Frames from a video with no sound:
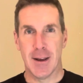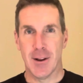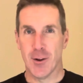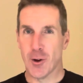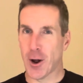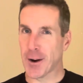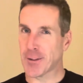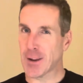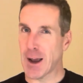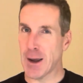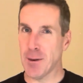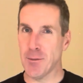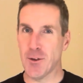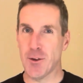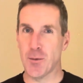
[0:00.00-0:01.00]
A lot of
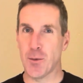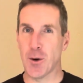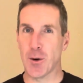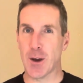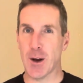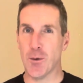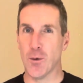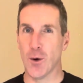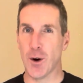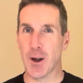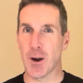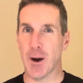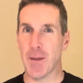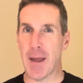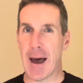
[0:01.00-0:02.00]
times we don't get a warning
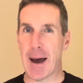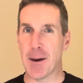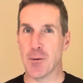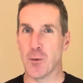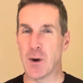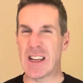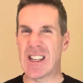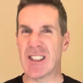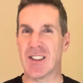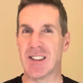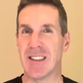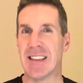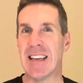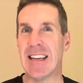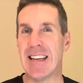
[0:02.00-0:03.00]
on that. We
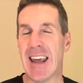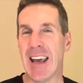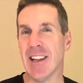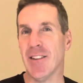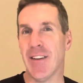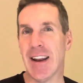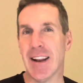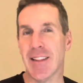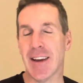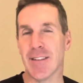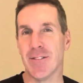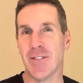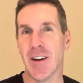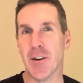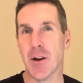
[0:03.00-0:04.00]
just need to elevate at
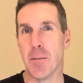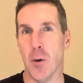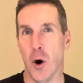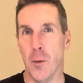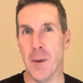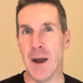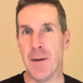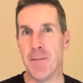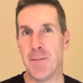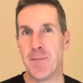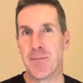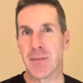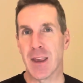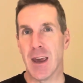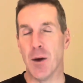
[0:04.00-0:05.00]
that very moment,
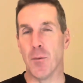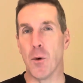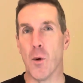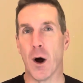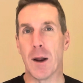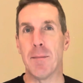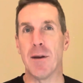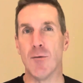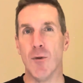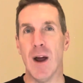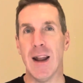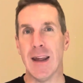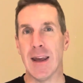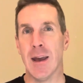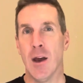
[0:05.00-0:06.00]
and we wanna be
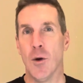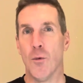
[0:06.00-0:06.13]
ready.